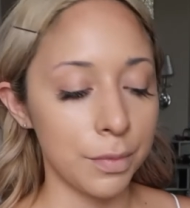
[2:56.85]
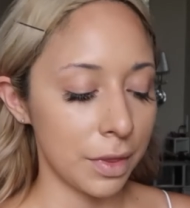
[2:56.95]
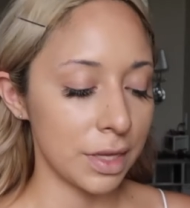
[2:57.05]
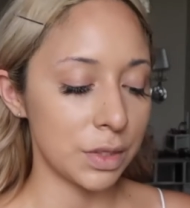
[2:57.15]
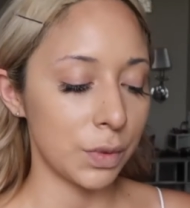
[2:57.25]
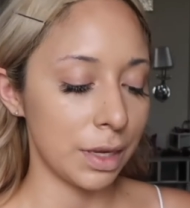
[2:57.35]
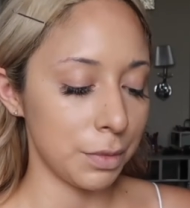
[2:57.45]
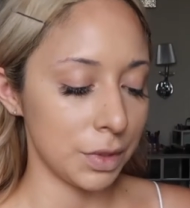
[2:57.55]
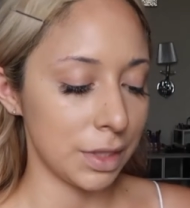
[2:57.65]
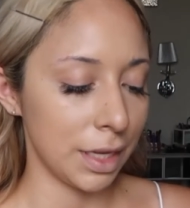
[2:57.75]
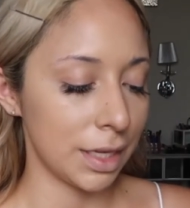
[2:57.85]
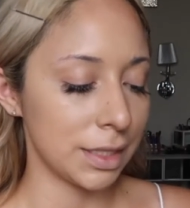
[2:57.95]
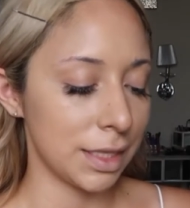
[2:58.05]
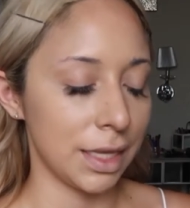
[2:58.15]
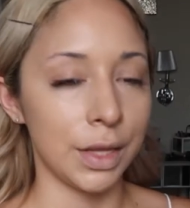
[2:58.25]
And this one I'm using
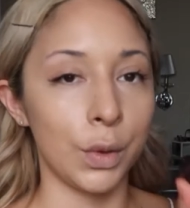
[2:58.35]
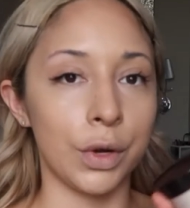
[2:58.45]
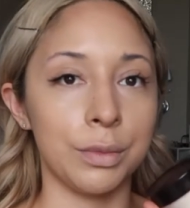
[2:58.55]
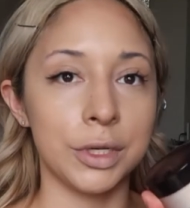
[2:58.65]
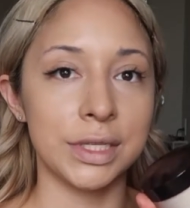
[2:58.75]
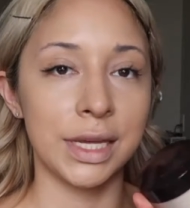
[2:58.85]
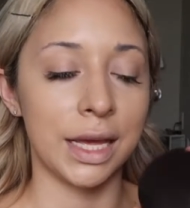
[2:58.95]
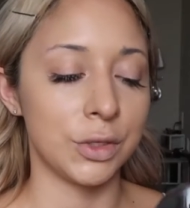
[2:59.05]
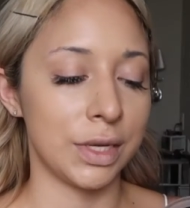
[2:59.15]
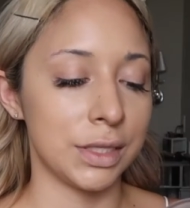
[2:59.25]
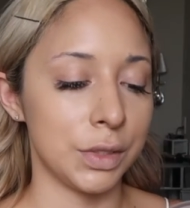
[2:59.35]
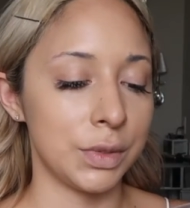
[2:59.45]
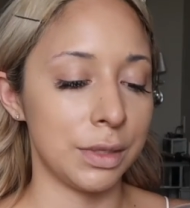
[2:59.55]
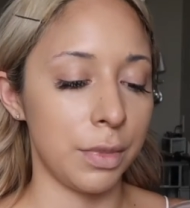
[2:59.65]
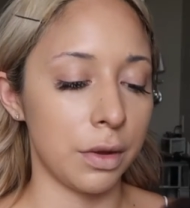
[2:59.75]
is the Mercier
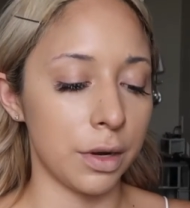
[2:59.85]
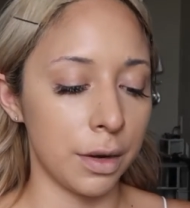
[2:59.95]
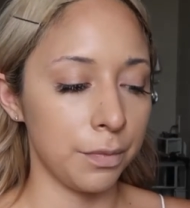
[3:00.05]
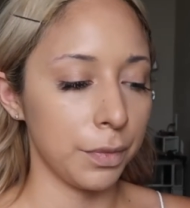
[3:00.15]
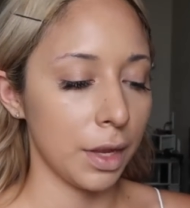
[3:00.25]
translucent powder.